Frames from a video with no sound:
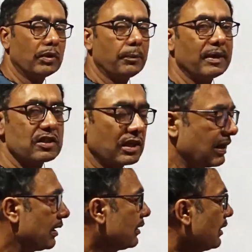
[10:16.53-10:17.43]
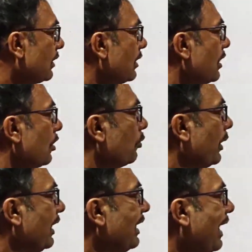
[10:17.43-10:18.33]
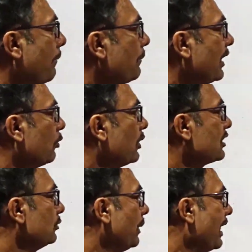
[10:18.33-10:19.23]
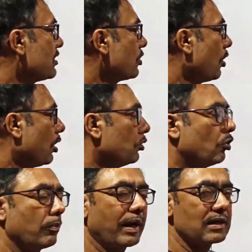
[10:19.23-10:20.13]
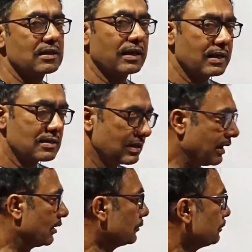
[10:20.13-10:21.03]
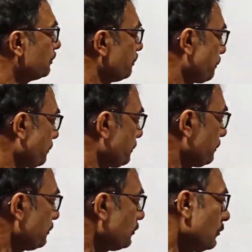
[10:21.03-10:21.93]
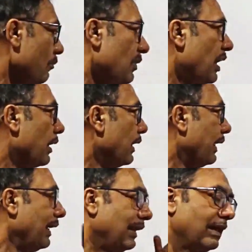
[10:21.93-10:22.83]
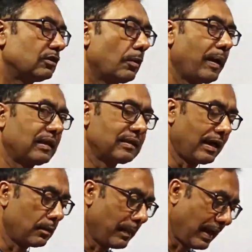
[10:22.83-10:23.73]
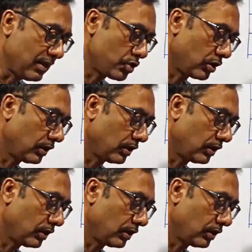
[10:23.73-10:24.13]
will be generated when ambiguous match or no match is there. In case of exact match,